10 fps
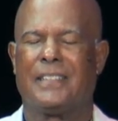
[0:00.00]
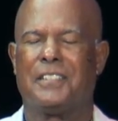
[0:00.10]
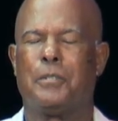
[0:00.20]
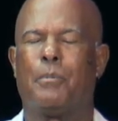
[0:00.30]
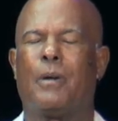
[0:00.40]

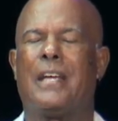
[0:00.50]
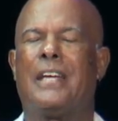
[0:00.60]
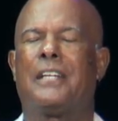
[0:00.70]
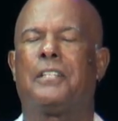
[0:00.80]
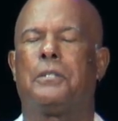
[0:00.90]
You
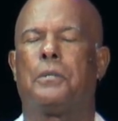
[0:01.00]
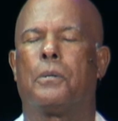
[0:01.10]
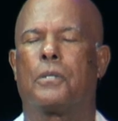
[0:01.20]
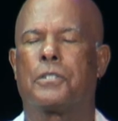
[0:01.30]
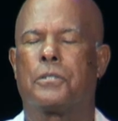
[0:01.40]
bring
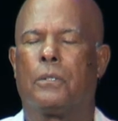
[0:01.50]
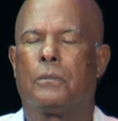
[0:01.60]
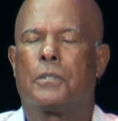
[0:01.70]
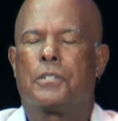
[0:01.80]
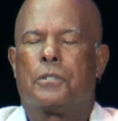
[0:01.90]
your
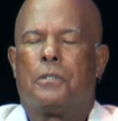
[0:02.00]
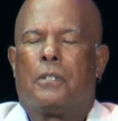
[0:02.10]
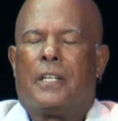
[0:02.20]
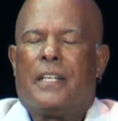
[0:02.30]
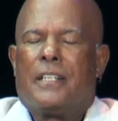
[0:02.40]
shoulders to
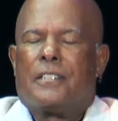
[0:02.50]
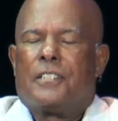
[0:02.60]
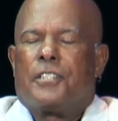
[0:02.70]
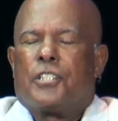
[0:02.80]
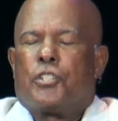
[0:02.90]
your
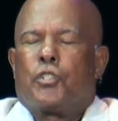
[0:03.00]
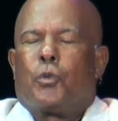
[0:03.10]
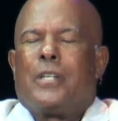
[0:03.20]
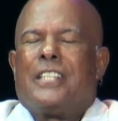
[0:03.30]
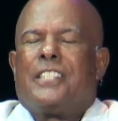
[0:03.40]
ears and
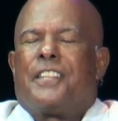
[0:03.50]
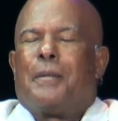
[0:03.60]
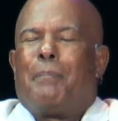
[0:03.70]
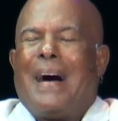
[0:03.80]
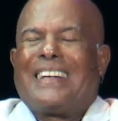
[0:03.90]
squeeze
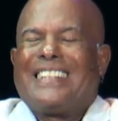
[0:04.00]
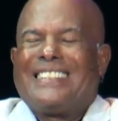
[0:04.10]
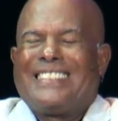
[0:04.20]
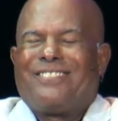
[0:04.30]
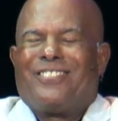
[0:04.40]
the body
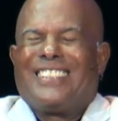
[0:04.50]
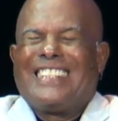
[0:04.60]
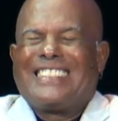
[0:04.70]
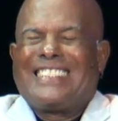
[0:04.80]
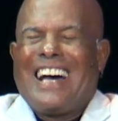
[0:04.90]

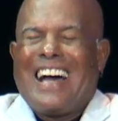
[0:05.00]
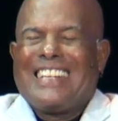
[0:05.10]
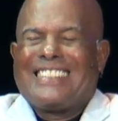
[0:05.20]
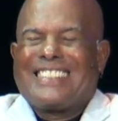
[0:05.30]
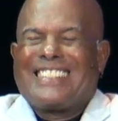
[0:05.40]
really
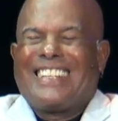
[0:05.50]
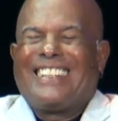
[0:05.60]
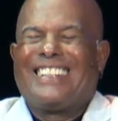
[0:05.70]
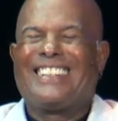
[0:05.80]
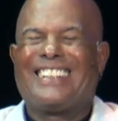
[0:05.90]
tight.
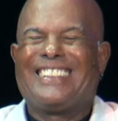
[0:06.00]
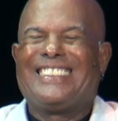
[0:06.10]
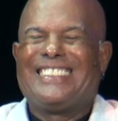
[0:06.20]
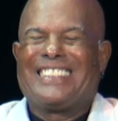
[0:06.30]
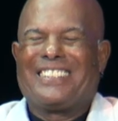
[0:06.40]

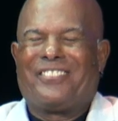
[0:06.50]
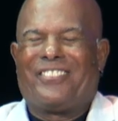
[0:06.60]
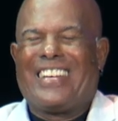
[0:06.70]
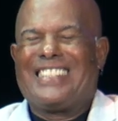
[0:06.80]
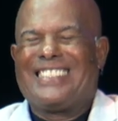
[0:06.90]
The
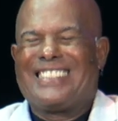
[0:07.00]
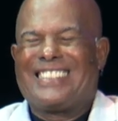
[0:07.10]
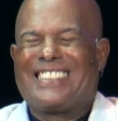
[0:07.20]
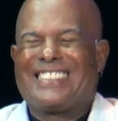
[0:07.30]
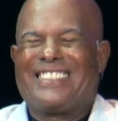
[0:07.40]

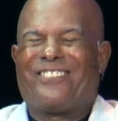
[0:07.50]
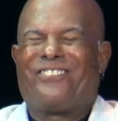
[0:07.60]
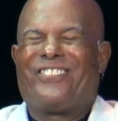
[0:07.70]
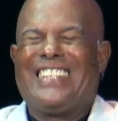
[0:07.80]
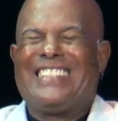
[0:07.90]
face,
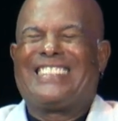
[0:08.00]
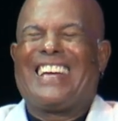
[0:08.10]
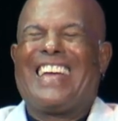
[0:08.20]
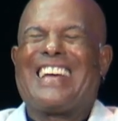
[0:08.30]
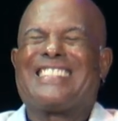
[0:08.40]
the feet, the
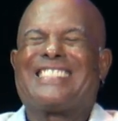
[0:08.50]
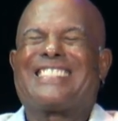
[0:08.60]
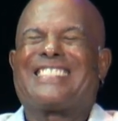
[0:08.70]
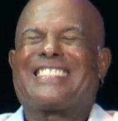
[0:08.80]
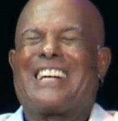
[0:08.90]
hands,
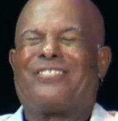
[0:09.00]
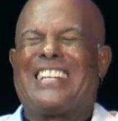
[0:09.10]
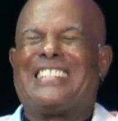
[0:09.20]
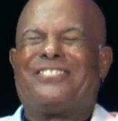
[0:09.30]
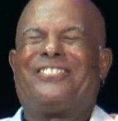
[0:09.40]
the scalp,
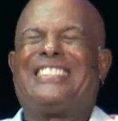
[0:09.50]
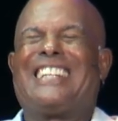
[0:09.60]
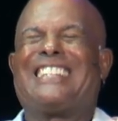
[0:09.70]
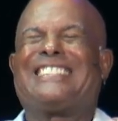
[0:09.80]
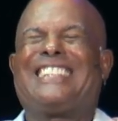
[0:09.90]

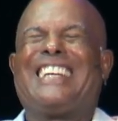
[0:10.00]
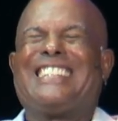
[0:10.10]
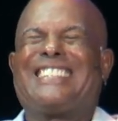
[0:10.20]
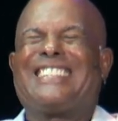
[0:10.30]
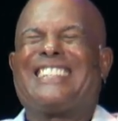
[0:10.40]
everything
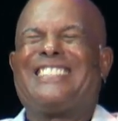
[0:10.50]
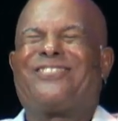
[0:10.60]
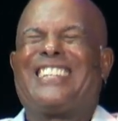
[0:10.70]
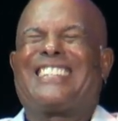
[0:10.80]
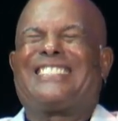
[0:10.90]
tensing
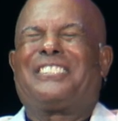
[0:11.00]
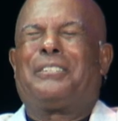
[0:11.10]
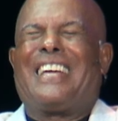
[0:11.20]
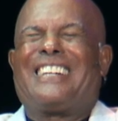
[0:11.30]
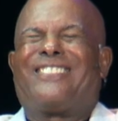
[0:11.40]
up. Take a
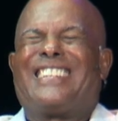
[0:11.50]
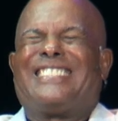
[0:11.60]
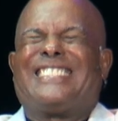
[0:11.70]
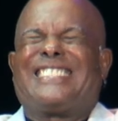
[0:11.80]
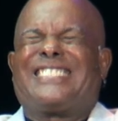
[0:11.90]
little air
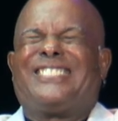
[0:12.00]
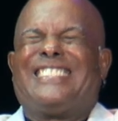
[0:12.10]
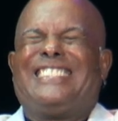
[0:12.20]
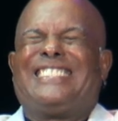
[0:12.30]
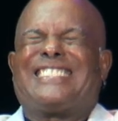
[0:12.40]
in, just
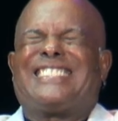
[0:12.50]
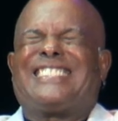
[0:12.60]
squeeze.